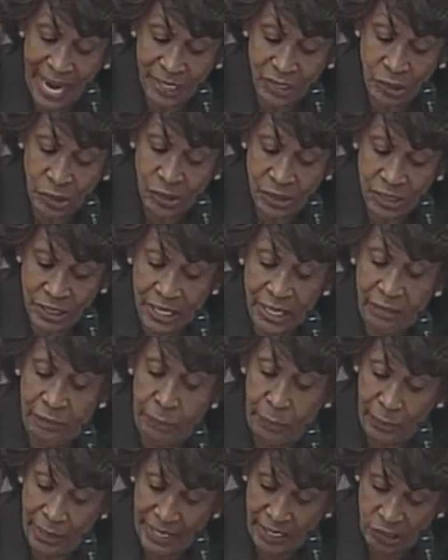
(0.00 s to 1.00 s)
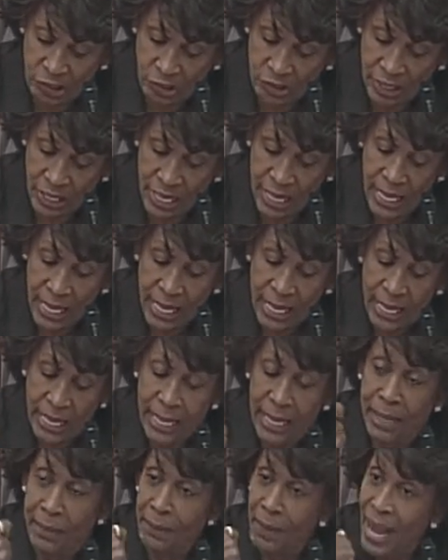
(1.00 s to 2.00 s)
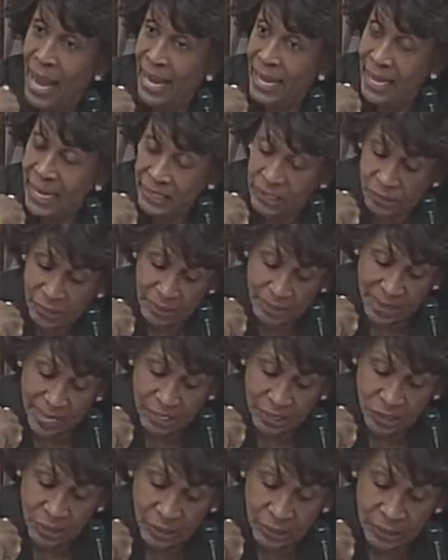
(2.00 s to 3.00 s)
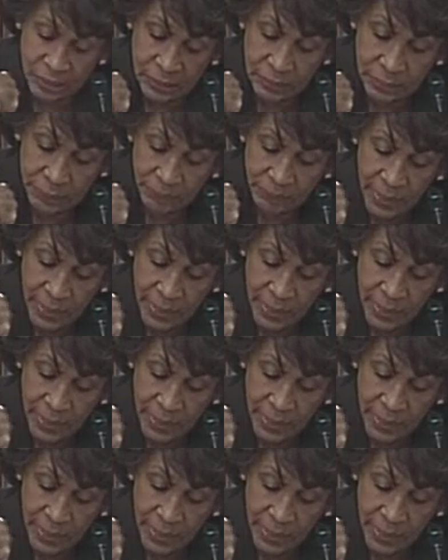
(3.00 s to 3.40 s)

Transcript: actions if breached. In my estimation,